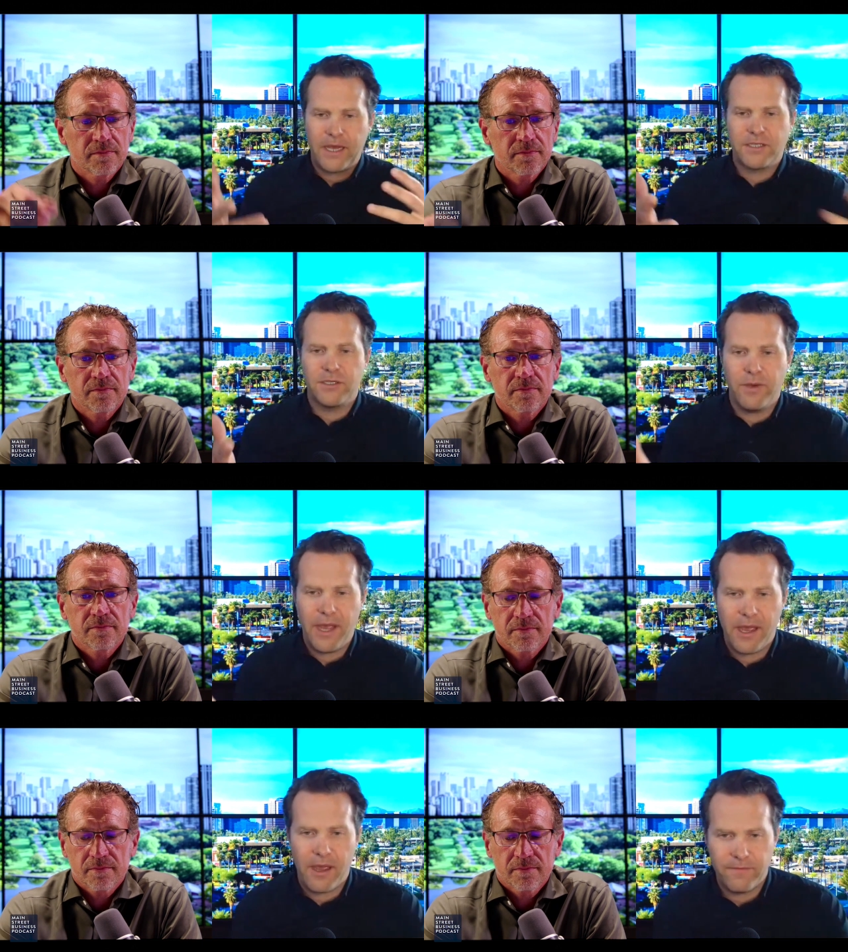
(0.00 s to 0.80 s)
Speaker 1: the facts you
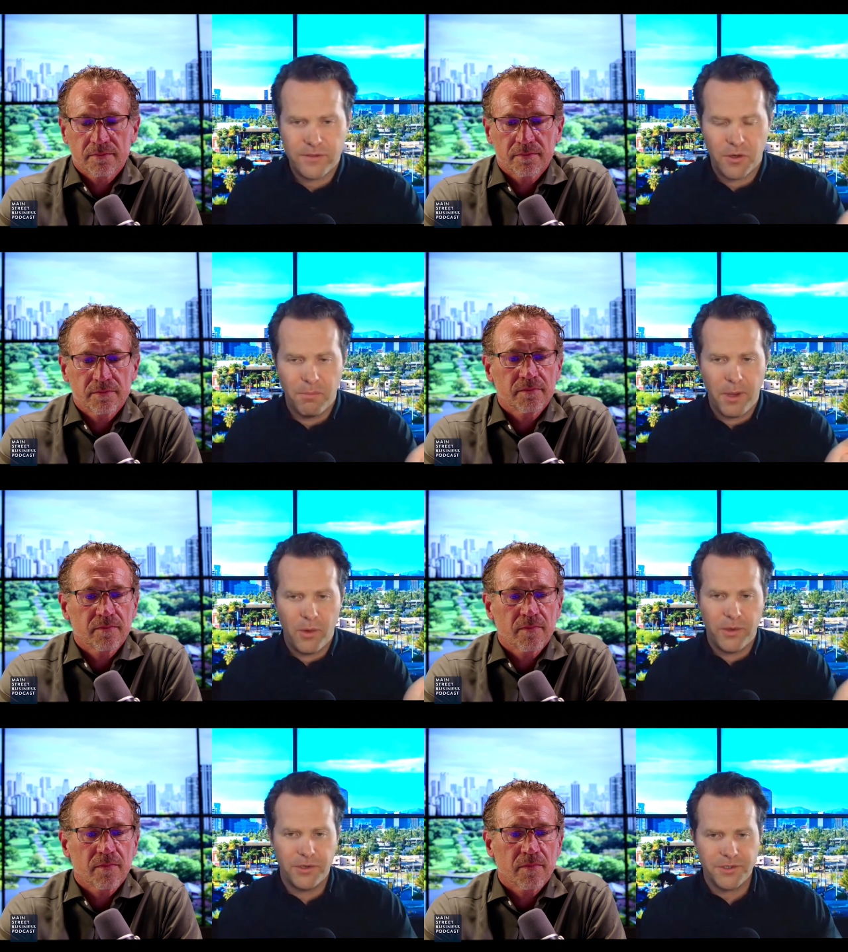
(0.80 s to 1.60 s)
have. So,
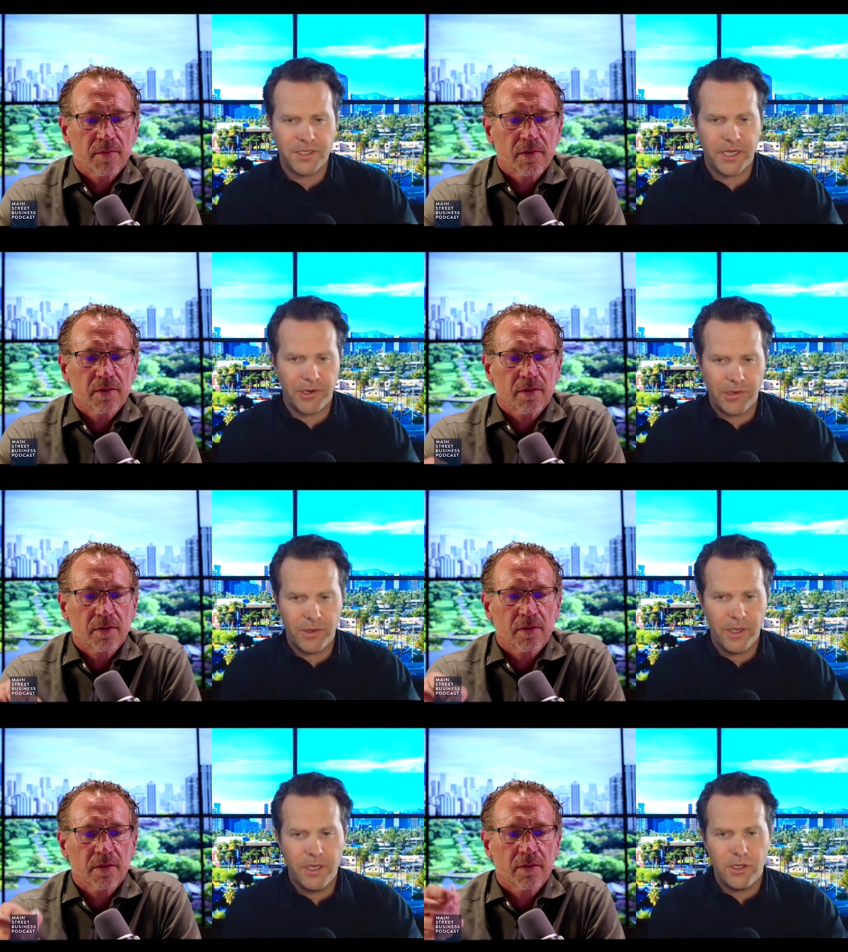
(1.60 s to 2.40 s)
Bo, in your
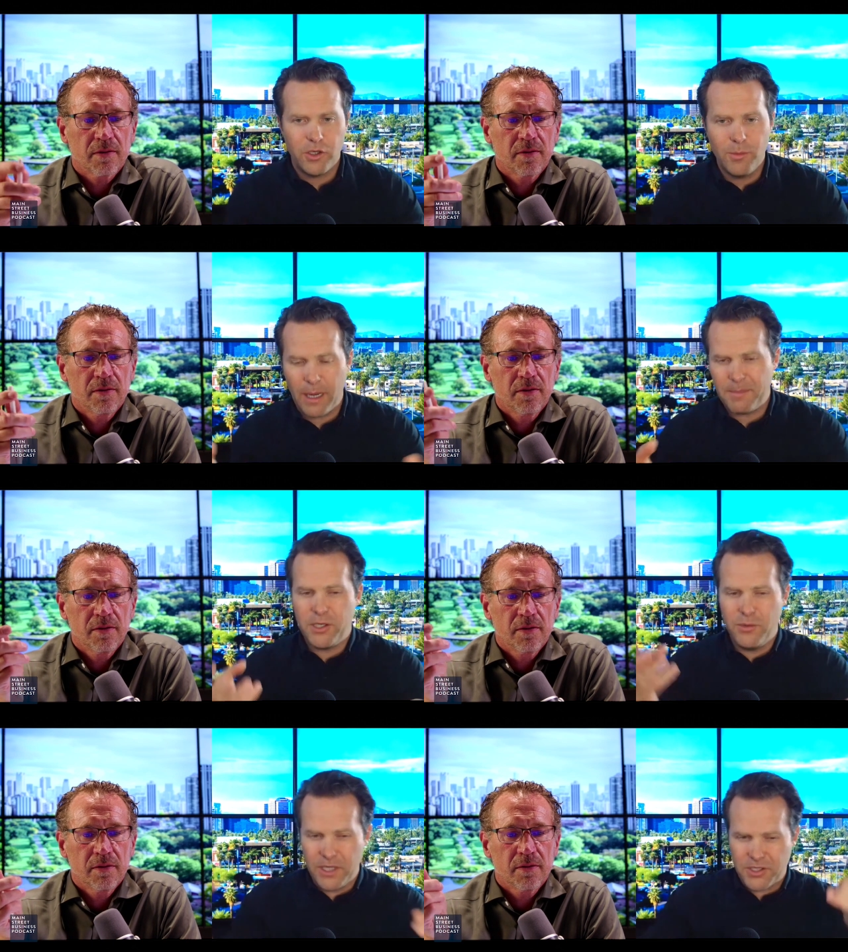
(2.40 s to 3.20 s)
scenario, you might
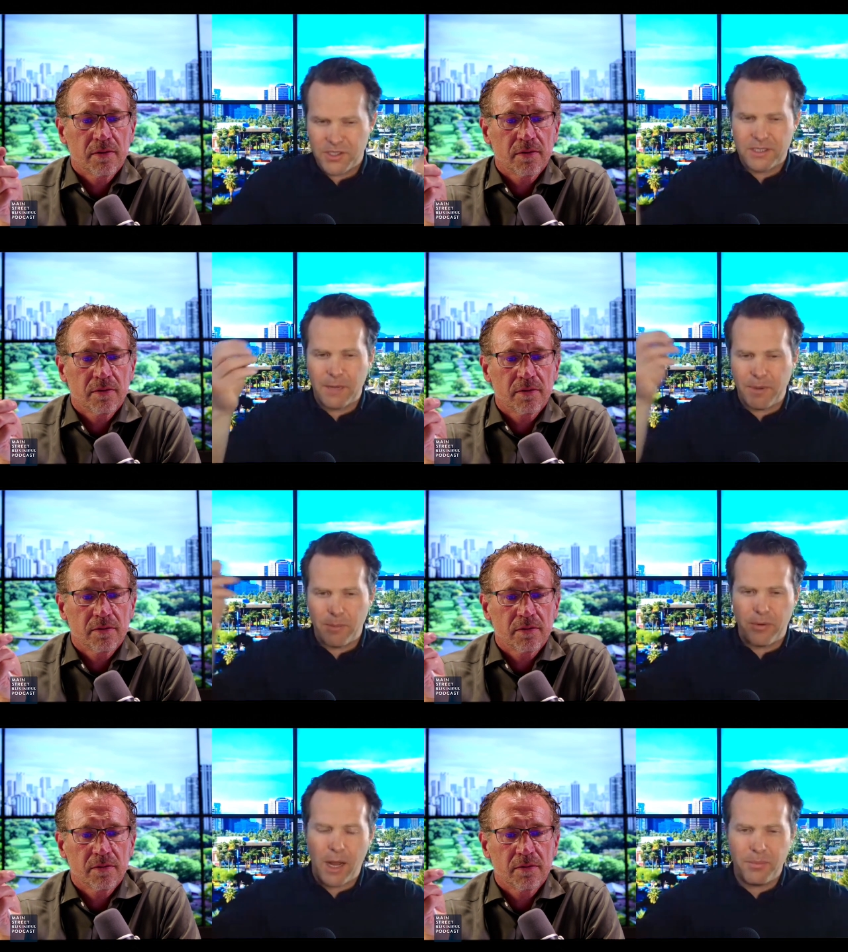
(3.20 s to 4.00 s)
be doing just
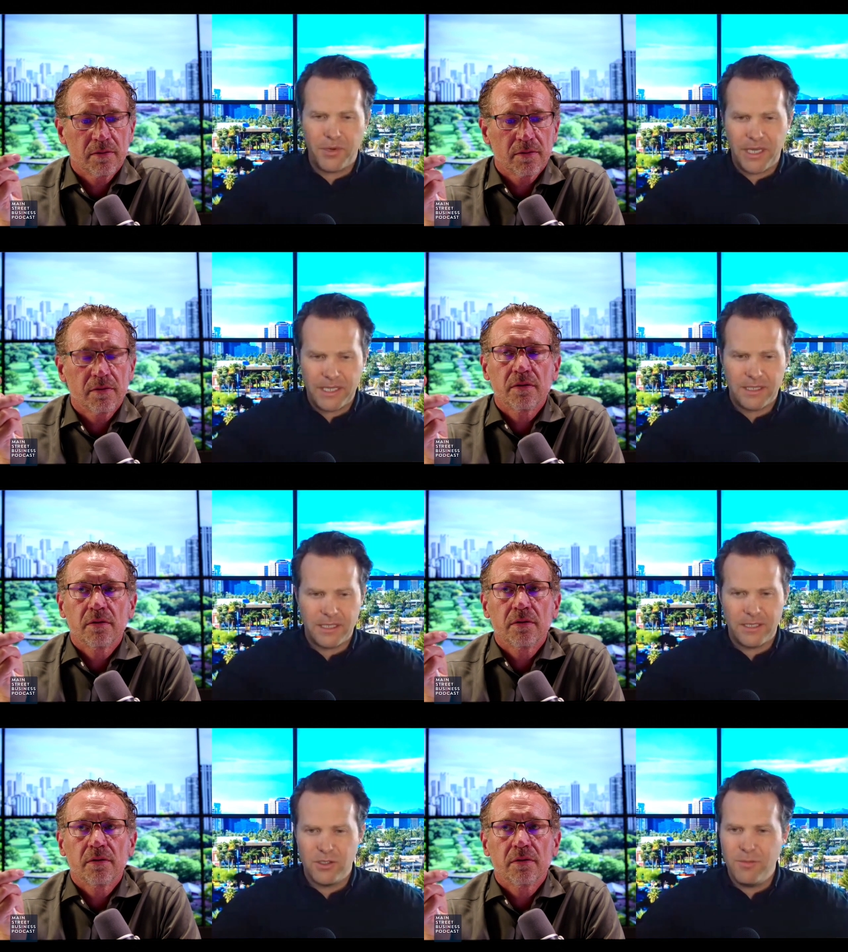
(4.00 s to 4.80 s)
separate property
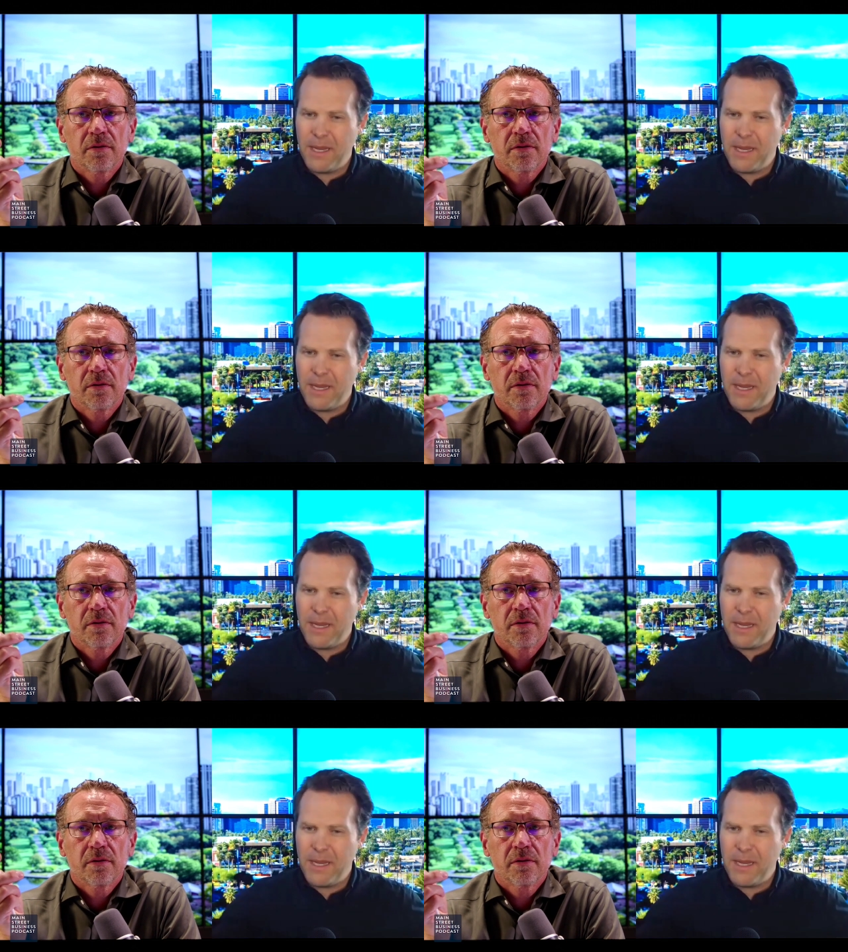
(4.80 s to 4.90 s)
entities.